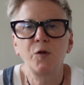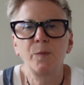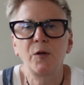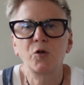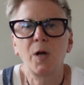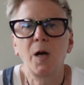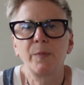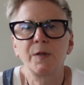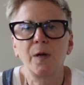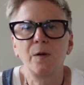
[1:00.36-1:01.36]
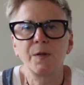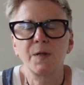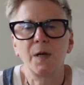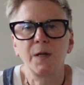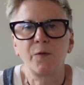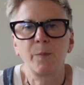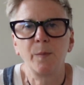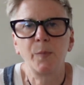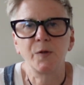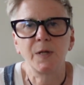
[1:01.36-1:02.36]
too much carbon dioxide from
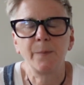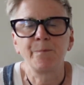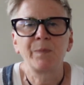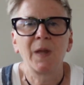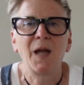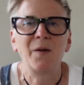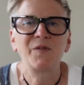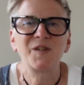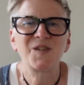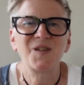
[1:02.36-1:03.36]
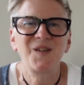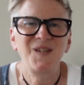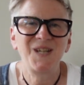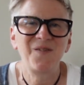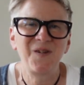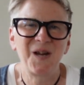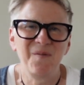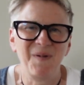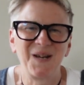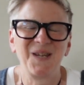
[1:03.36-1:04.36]
the body. And for the scientific
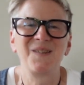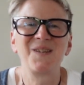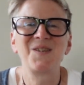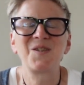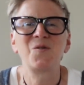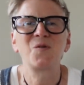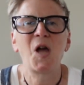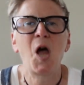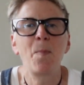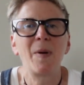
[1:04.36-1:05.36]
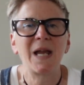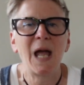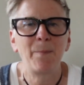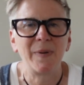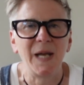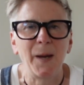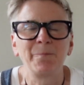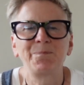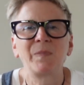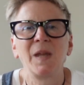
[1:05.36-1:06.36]
among you, this is called hypocapnia.
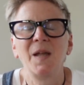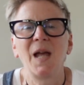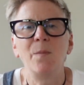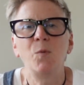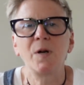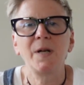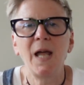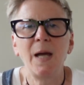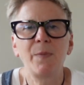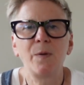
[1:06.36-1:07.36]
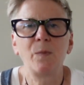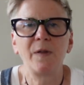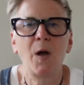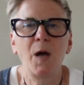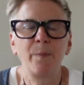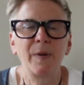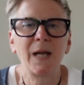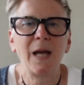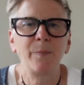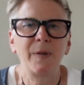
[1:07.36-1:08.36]
And what can happen with
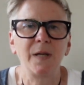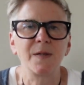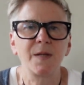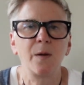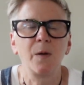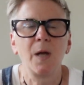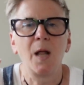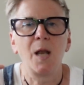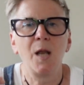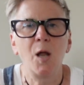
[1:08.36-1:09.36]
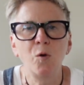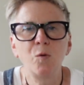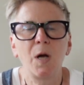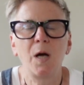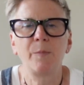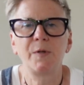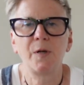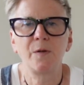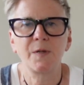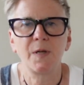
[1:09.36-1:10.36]
hypocapnia, so low carbon
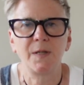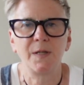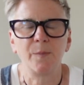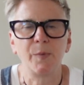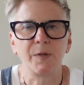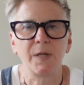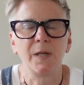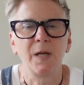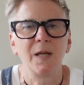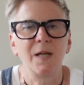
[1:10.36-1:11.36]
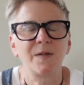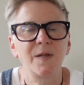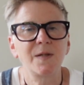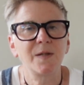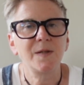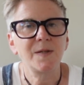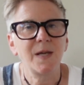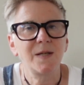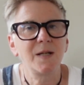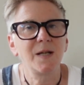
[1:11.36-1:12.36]
dioxide in the body, is this can
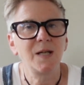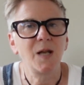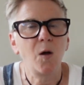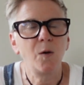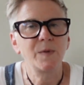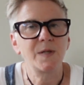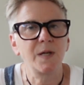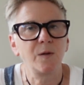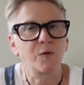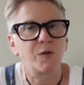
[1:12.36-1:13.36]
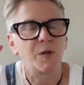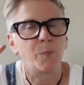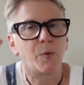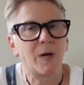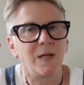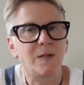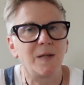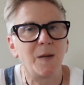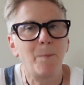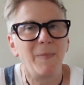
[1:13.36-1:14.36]
send an alarm signal to the brain, to
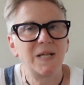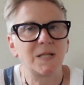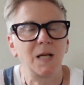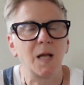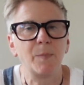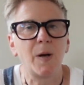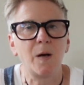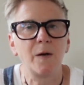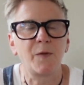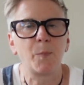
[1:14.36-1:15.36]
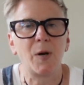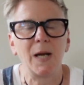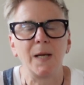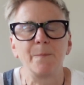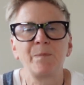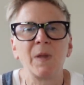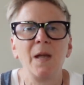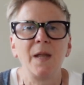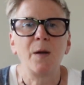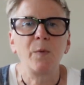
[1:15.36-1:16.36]
the amygdala part of the brain.
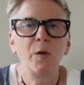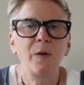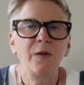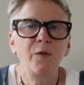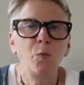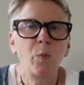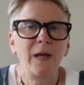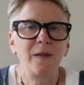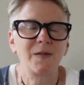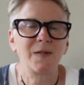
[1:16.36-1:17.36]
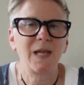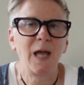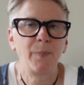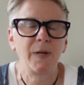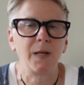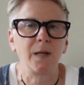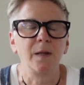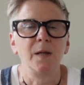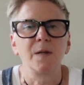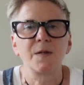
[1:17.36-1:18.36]
Now, we're not even aware this is happening.
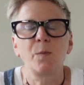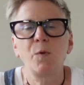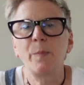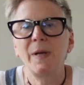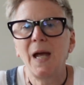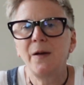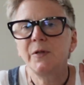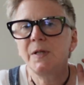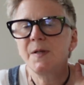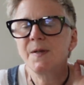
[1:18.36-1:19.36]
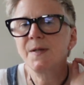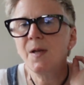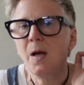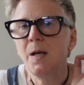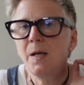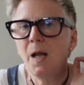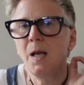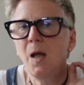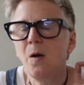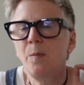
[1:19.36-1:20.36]
So we'll be having this silent
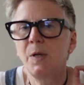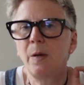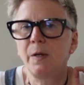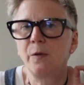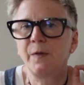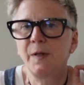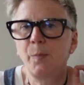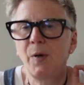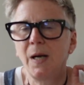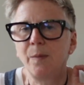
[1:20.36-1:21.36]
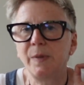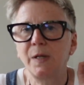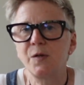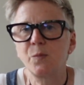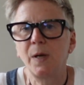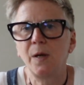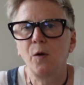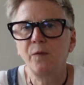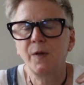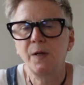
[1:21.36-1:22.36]
alarm going off in the brain because we're
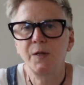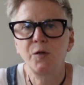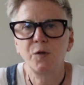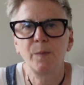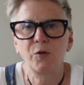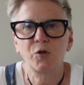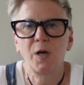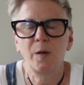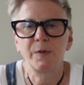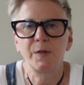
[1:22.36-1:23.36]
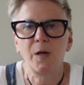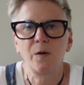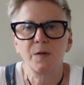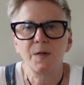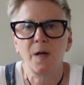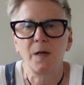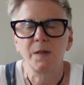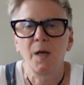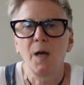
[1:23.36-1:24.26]
offloading too much carbon dioxide.